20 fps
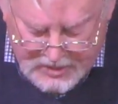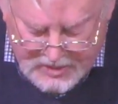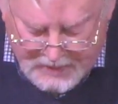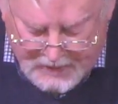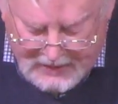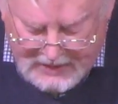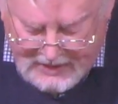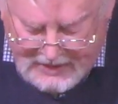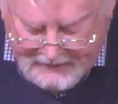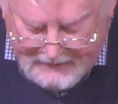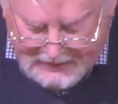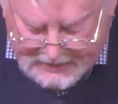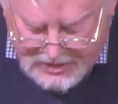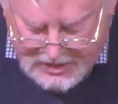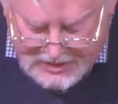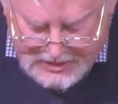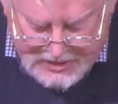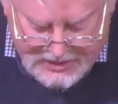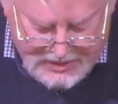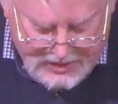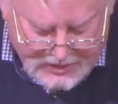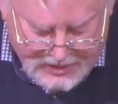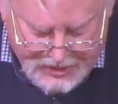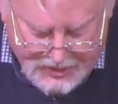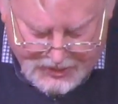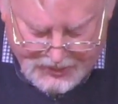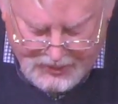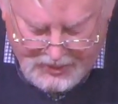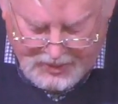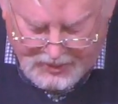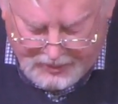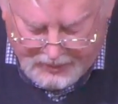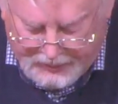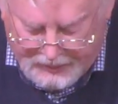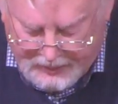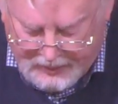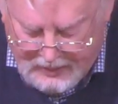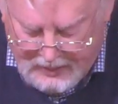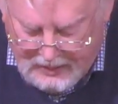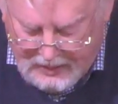believing Jesus'
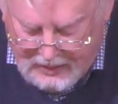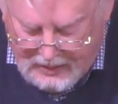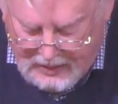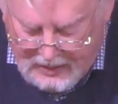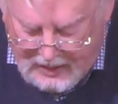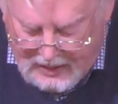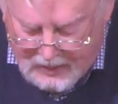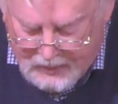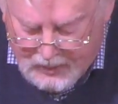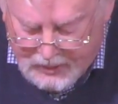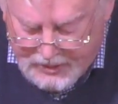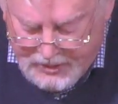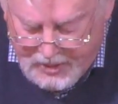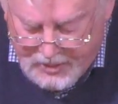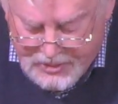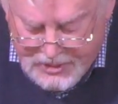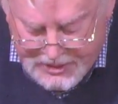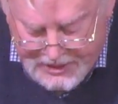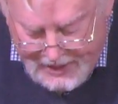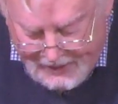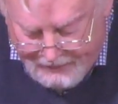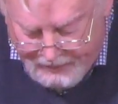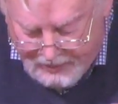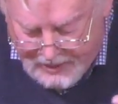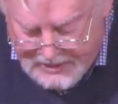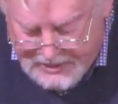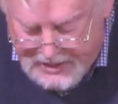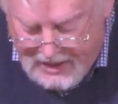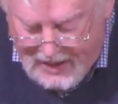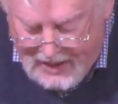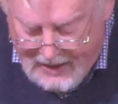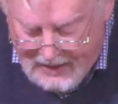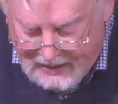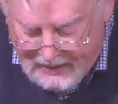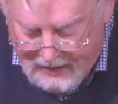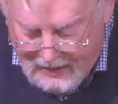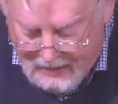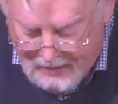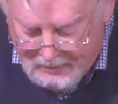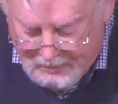truth and will use it every day
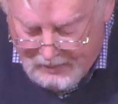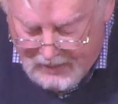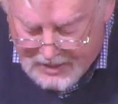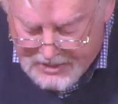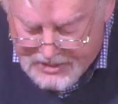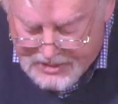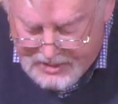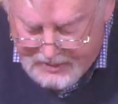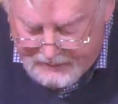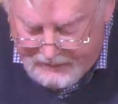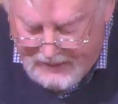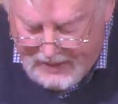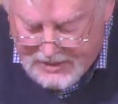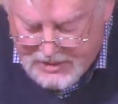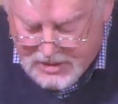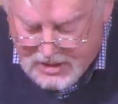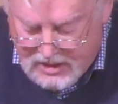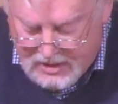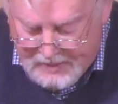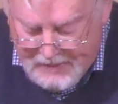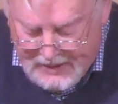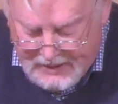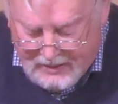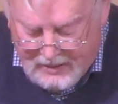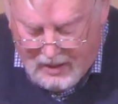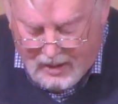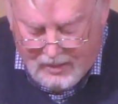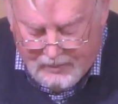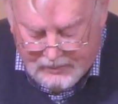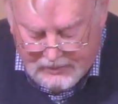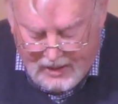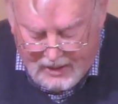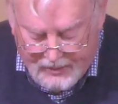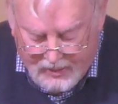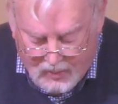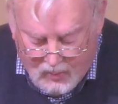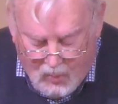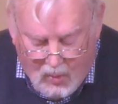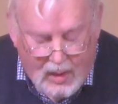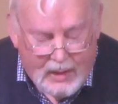must eventually become like
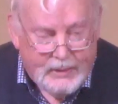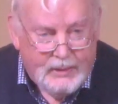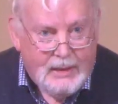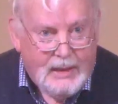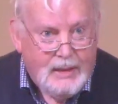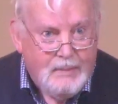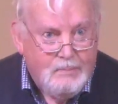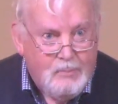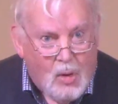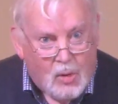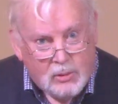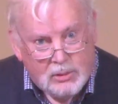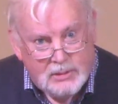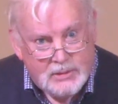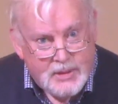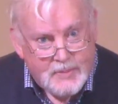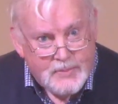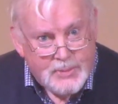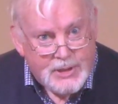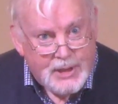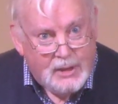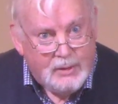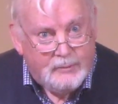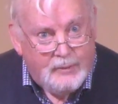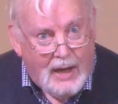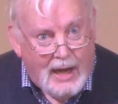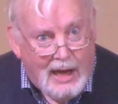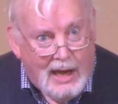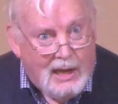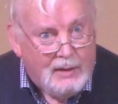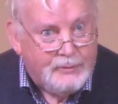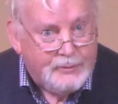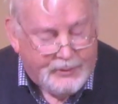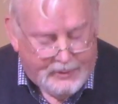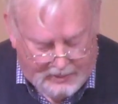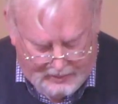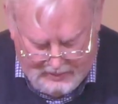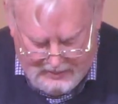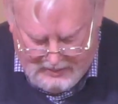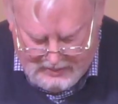the one he models himself
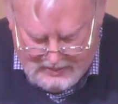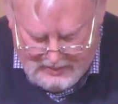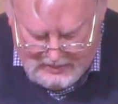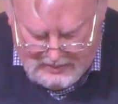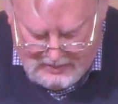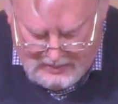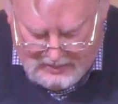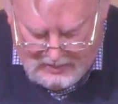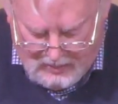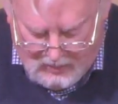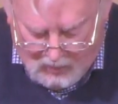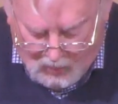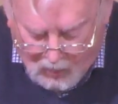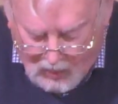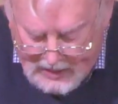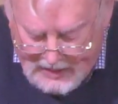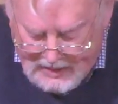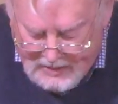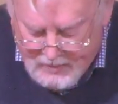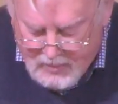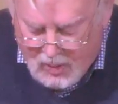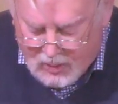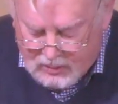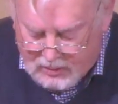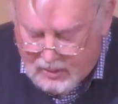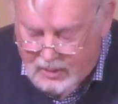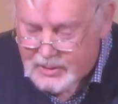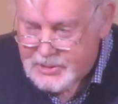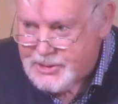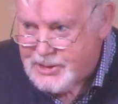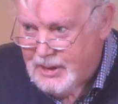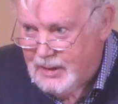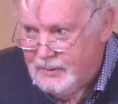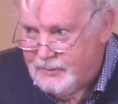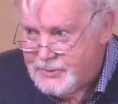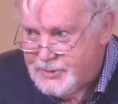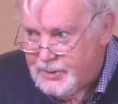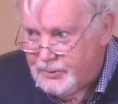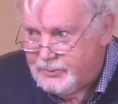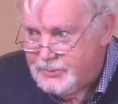after. We model
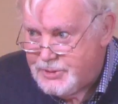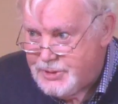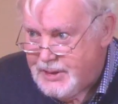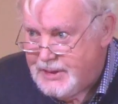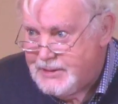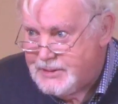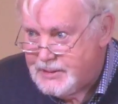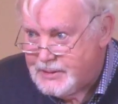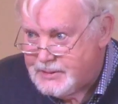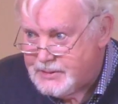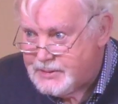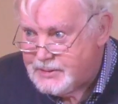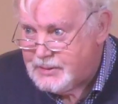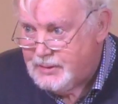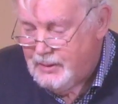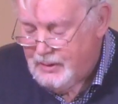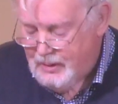ourselves on Jesus,